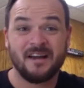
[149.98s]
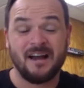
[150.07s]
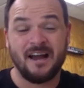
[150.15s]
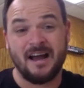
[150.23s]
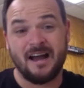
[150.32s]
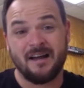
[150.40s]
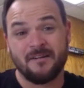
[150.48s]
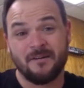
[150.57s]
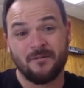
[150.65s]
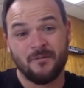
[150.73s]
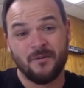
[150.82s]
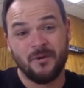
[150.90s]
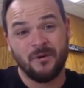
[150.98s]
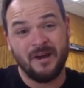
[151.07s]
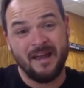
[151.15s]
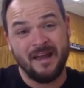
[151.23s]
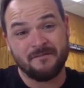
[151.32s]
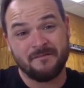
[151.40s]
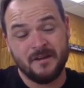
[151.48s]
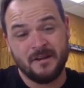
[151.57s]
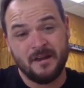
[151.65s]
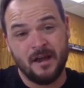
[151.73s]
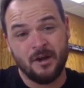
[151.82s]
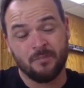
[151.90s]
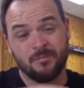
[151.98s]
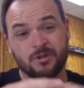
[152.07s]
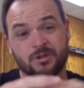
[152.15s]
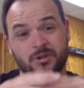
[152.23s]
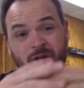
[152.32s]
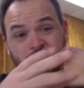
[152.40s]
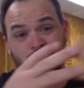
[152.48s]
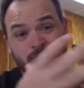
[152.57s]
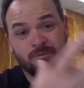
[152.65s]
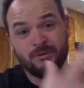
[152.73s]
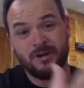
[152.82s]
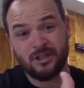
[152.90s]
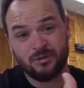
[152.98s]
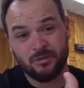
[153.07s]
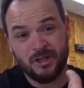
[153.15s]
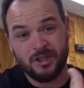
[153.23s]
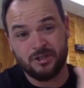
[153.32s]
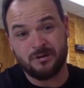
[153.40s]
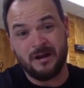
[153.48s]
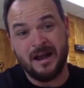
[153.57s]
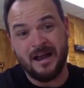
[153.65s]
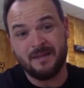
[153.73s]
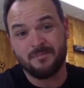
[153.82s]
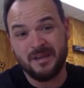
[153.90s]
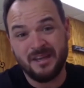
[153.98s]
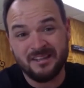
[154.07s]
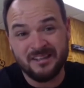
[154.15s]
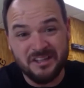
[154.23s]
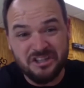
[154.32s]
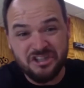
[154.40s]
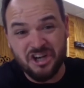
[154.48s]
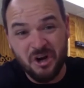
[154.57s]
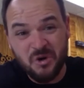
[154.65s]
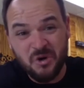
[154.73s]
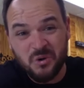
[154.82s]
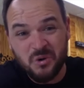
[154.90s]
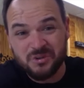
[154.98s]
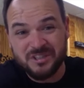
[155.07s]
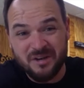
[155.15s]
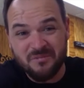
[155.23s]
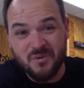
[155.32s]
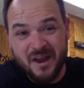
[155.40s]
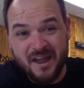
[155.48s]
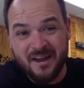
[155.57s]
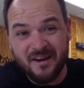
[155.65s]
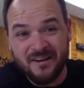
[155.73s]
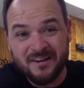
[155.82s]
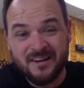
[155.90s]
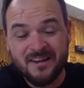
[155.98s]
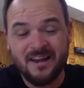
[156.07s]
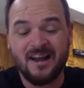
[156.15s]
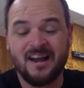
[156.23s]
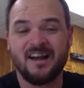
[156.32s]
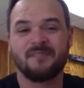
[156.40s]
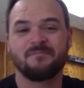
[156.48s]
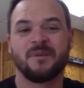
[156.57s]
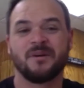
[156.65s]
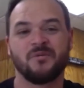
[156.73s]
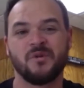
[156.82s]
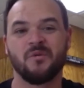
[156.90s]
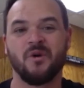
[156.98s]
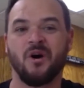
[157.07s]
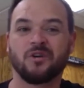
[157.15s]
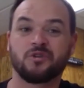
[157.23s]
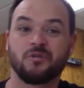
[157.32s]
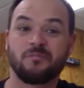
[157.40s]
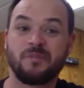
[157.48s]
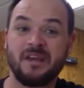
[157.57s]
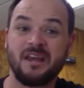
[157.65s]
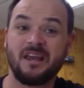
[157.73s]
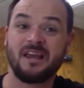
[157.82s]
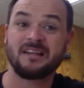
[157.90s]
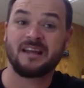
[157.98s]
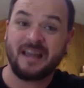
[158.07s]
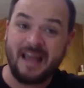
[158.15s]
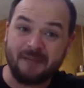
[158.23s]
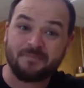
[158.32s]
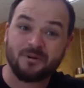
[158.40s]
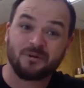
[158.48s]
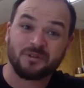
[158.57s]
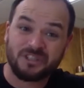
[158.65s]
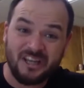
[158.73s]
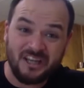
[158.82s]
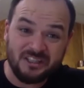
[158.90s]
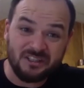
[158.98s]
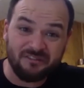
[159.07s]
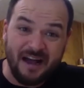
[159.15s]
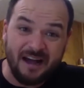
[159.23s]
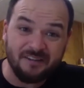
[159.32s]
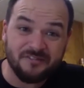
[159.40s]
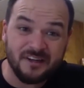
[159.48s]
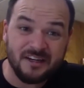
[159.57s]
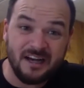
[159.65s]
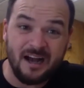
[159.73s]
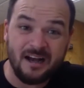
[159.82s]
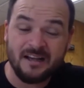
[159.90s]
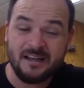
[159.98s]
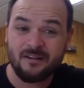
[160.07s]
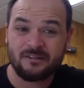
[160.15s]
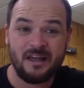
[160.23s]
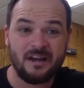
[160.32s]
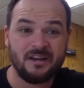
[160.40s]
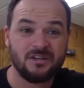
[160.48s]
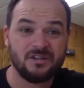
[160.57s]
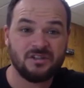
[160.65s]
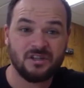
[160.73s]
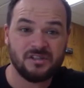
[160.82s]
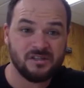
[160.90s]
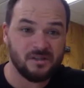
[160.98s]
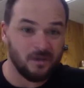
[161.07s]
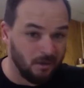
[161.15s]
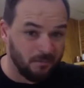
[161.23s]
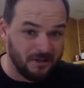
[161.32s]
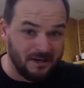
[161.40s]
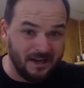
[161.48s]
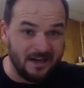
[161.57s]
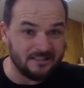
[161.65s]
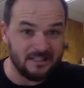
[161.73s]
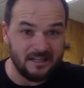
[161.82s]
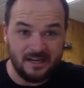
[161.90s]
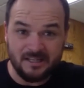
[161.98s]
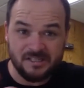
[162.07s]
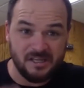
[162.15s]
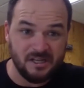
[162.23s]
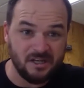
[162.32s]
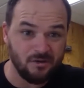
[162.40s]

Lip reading: an opportunity to preach to a tribe in the jungle somewhere. But we will also be in the capital cities of Africa that is just as urbanized in any city